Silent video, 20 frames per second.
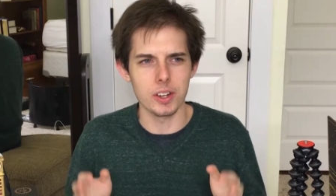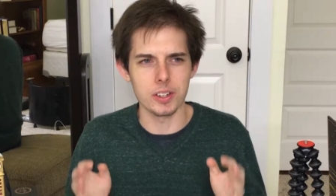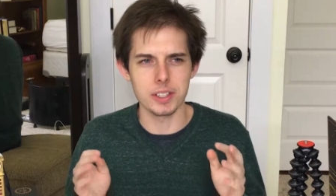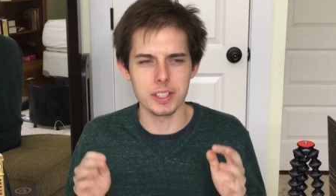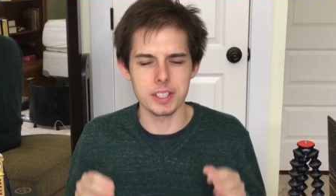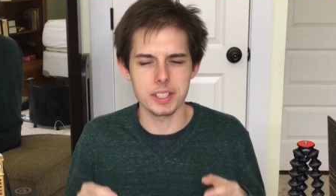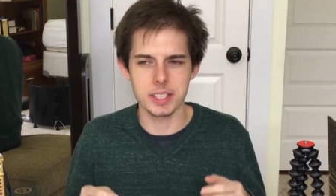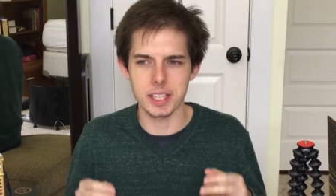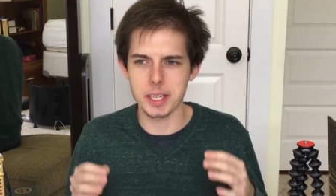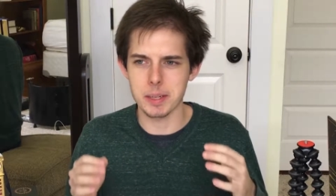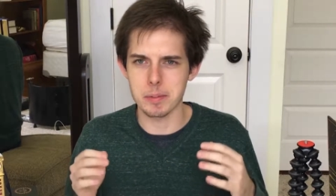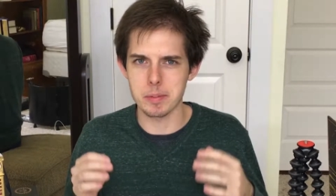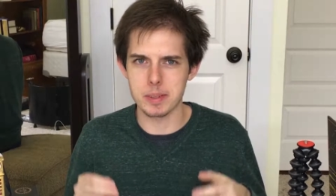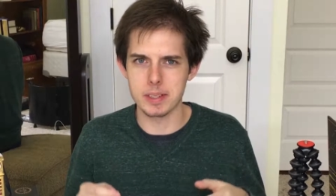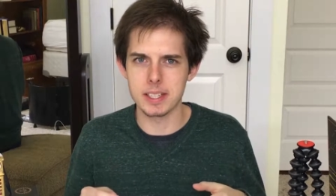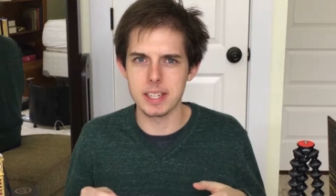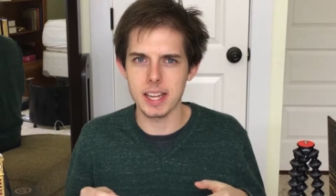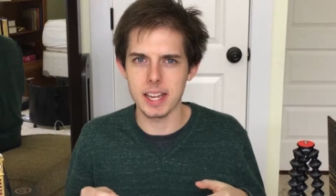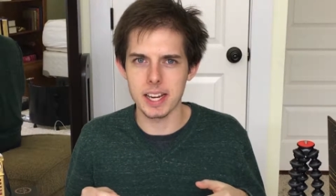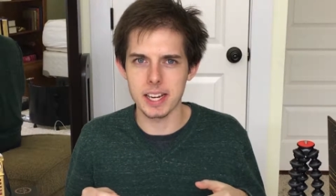on the
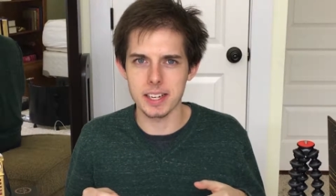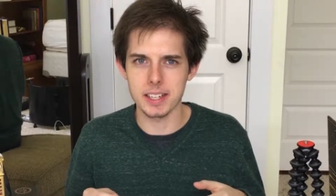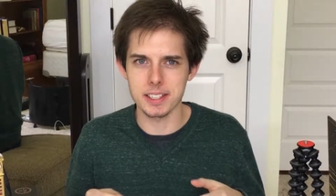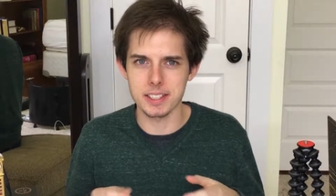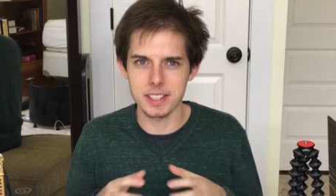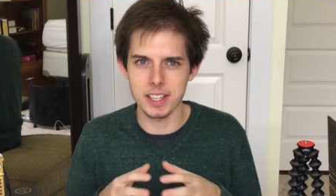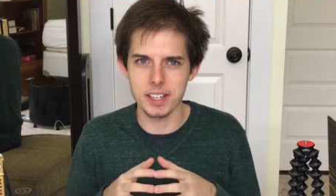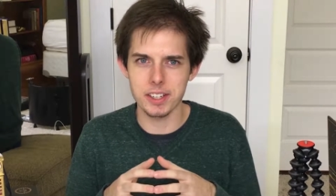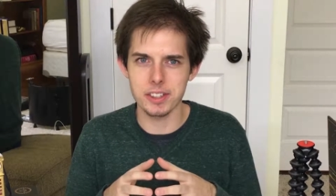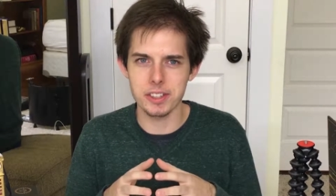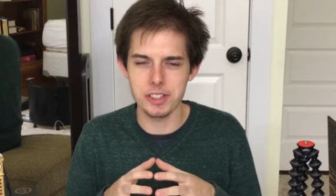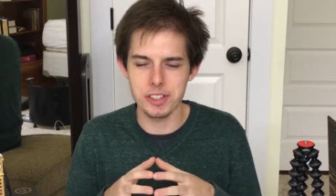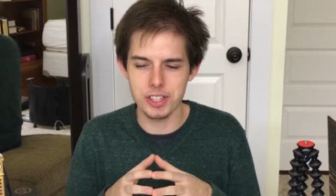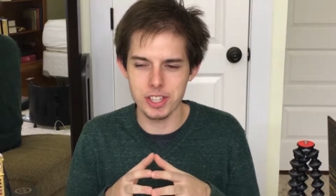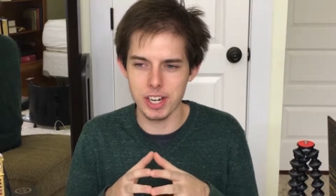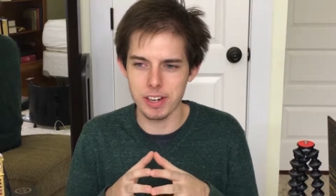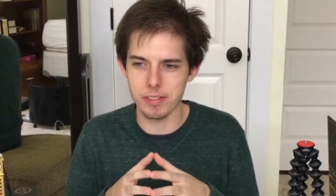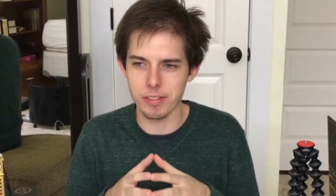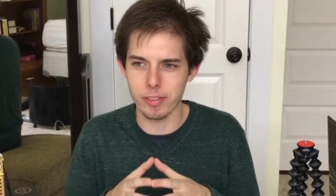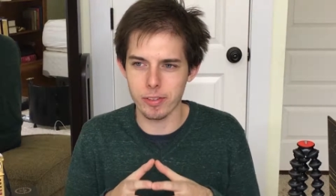same day? Because now you
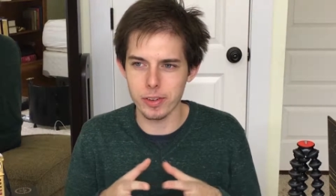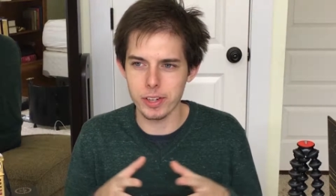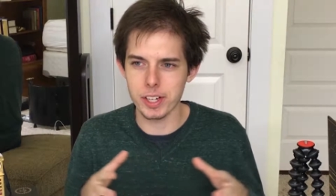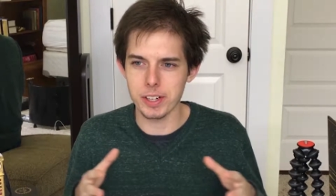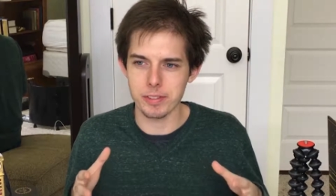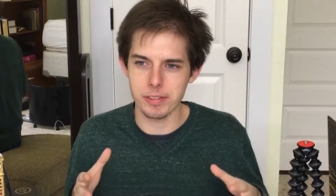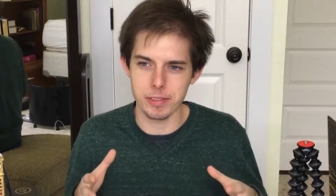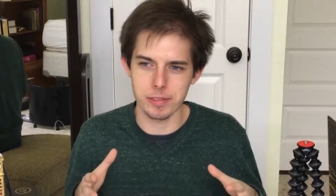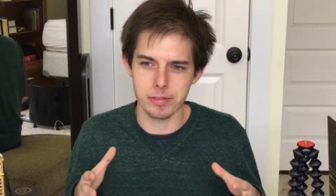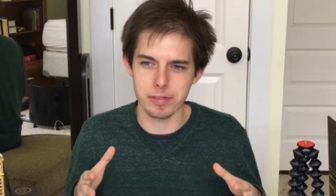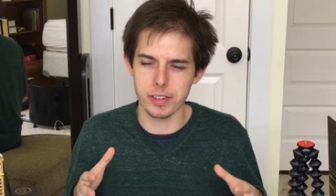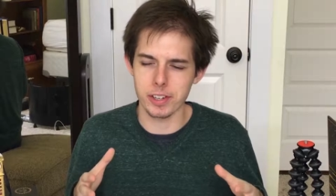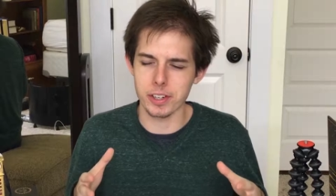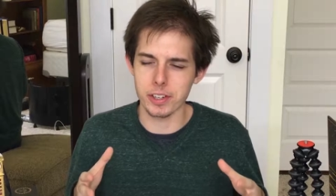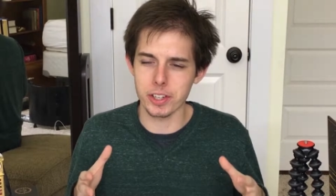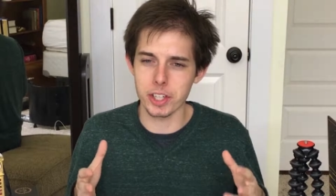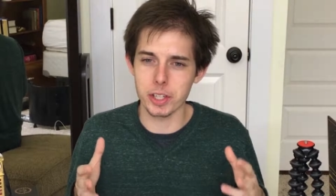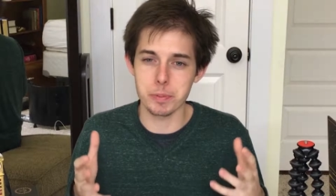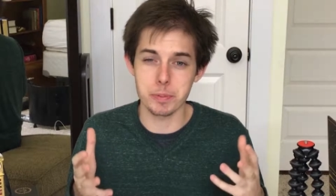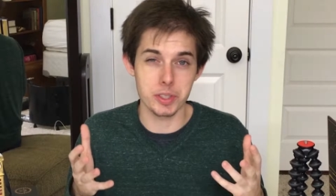just have three different
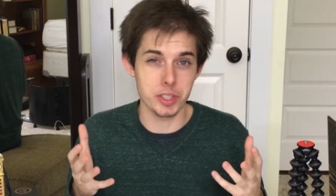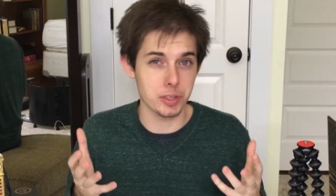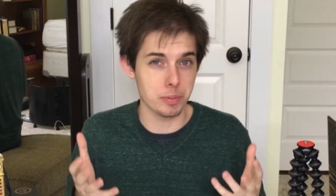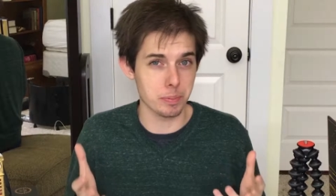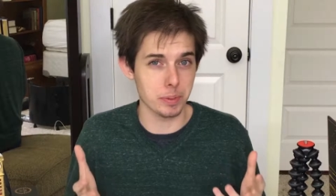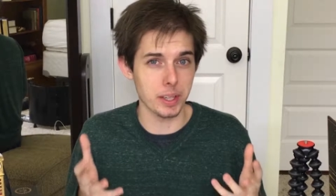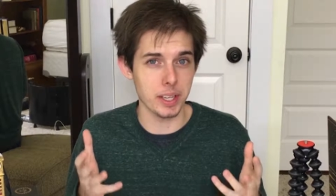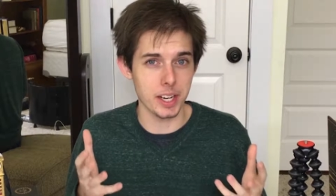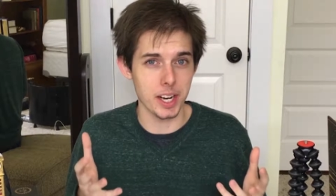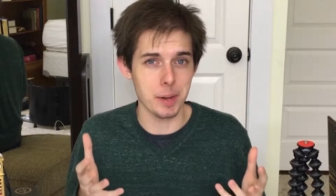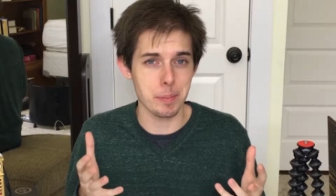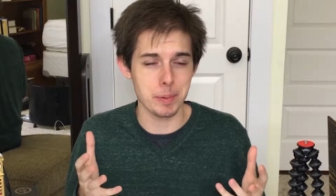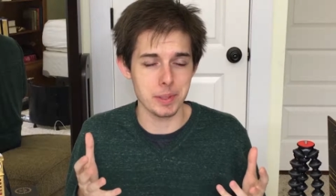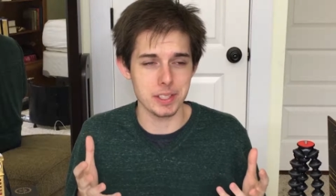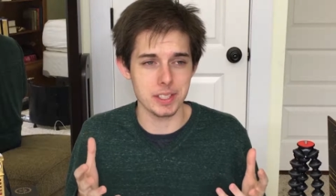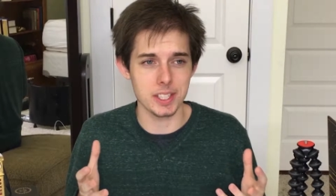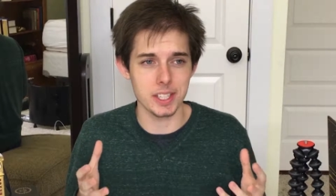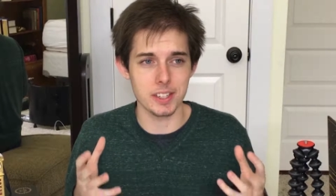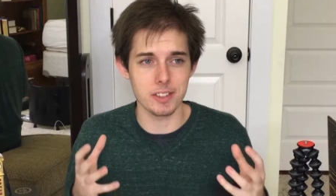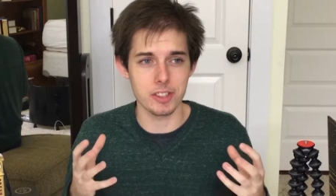friend groups split up
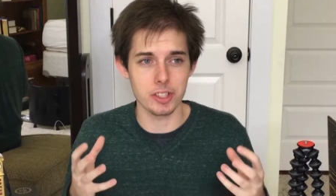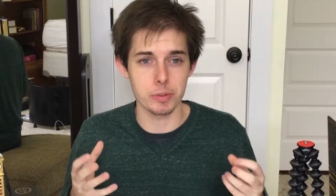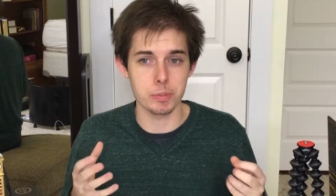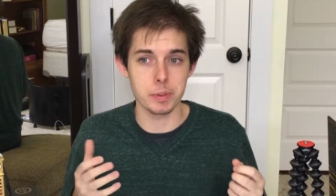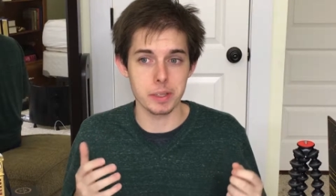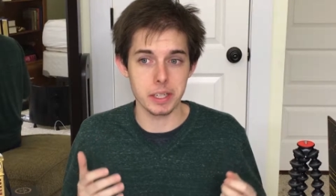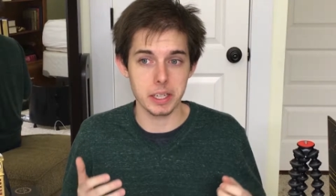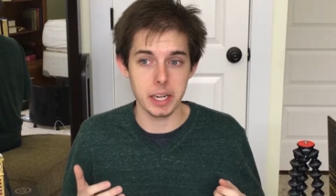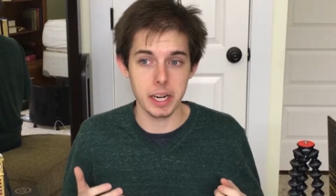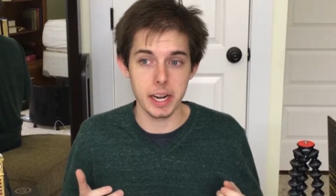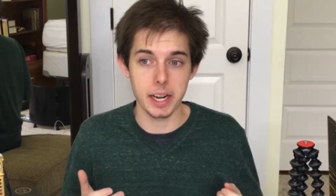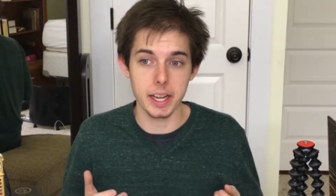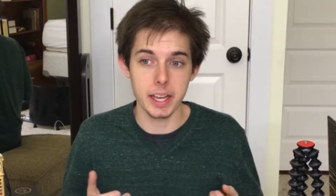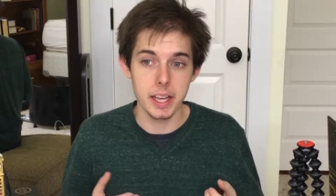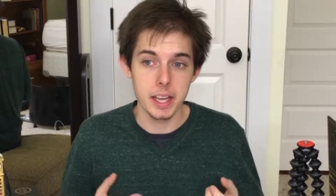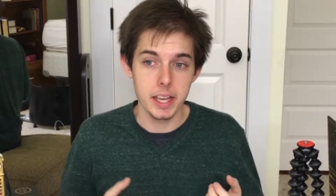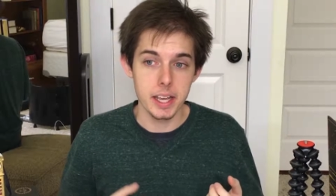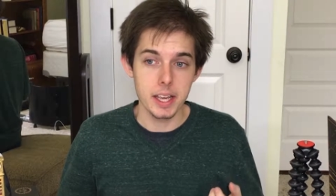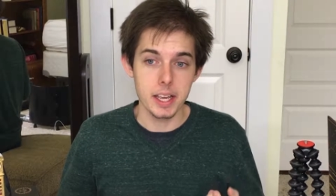instead of just being like,